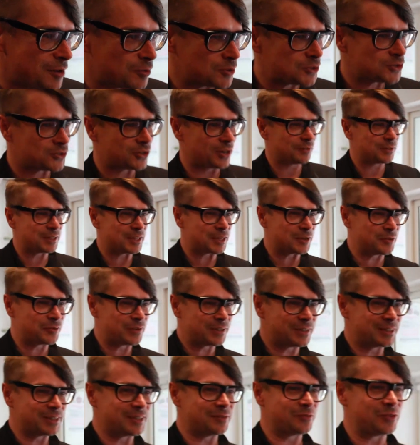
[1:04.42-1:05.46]
I was traveling
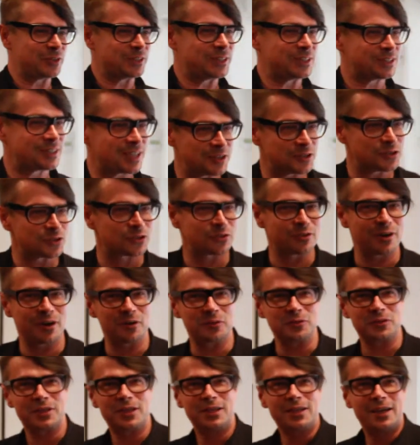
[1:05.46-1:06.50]
with this
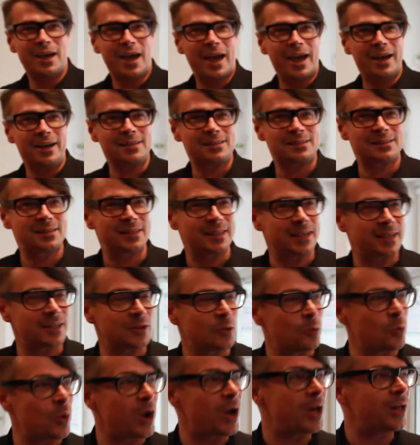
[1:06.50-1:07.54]
underground, and it's
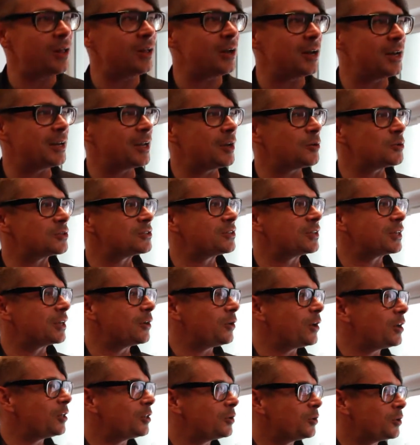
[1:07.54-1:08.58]
that. Well, and I was thinking,
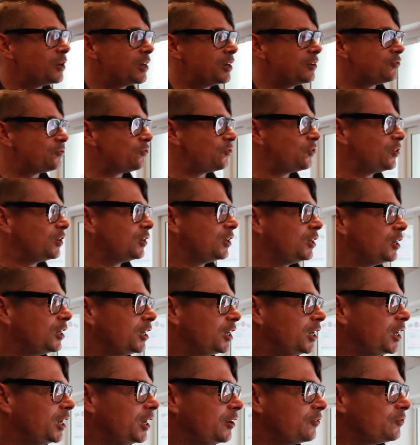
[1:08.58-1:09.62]
well,
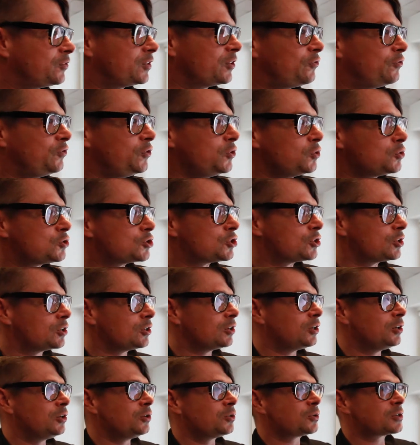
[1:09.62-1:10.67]
if the
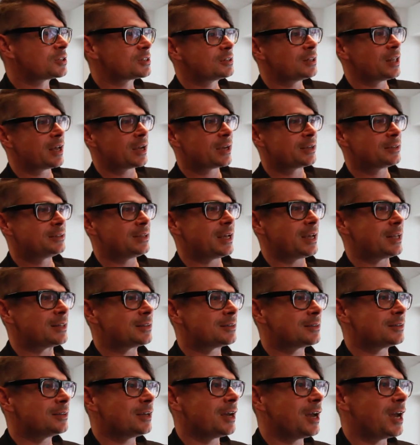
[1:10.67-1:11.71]
future looks like that,
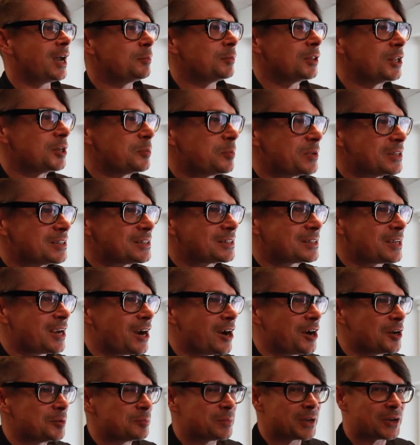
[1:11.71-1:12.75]
I'm a little bit
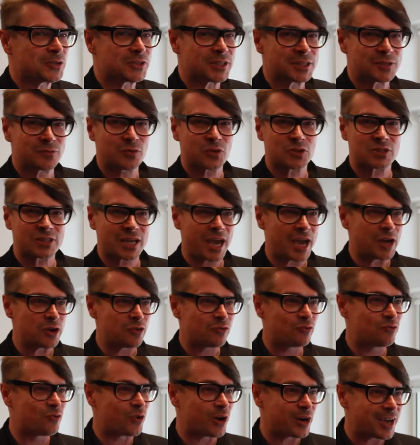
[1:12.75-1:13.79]
scared, because it was kind
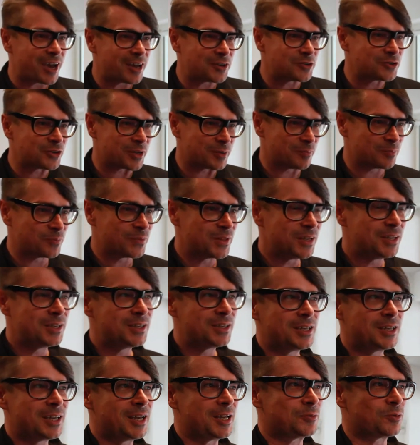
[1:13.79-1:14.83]
of very anonymous.
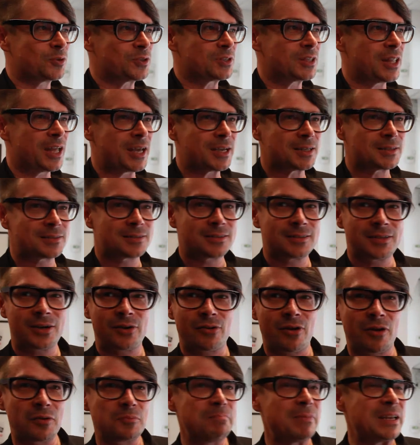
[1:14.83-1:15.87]
It was like
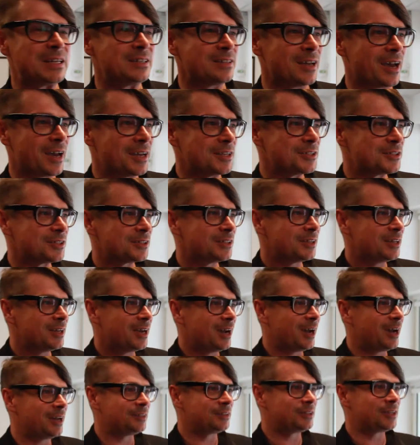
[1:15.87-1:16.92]
around midnight,
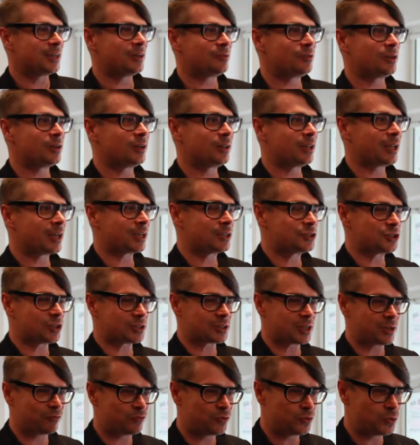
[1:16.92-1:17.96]
and there were like
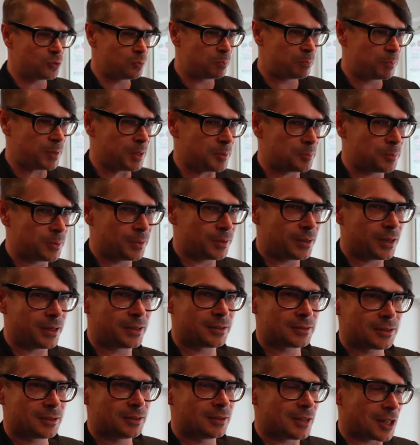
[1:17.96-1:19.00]
just a few people
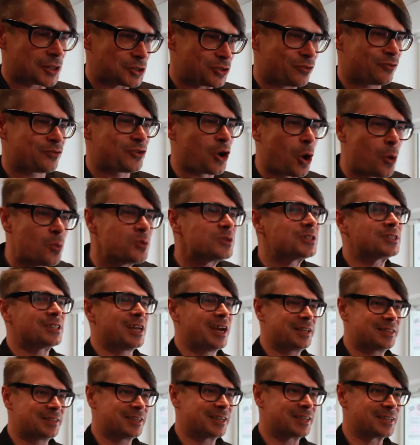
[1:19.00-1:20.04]
and lots of ghosts,
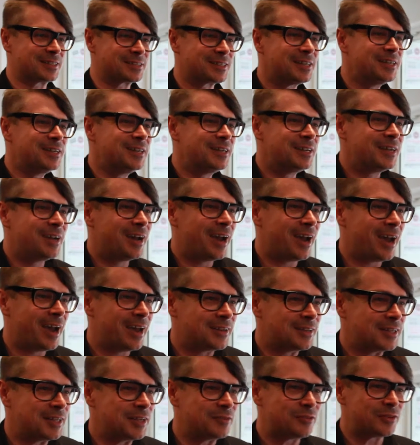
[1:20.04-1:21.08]
I think.
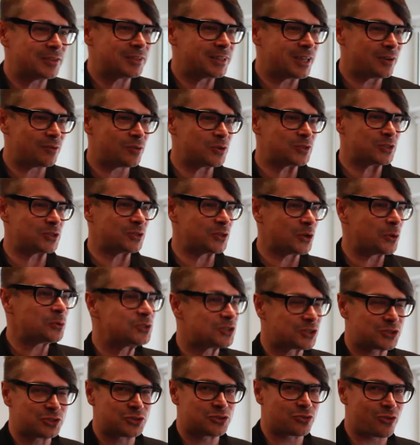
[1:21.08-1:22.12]
And even there was no
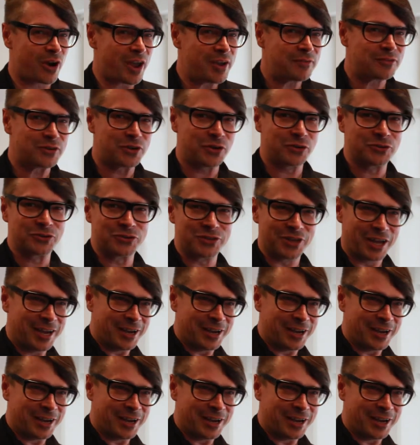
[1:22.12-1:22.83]
driver on the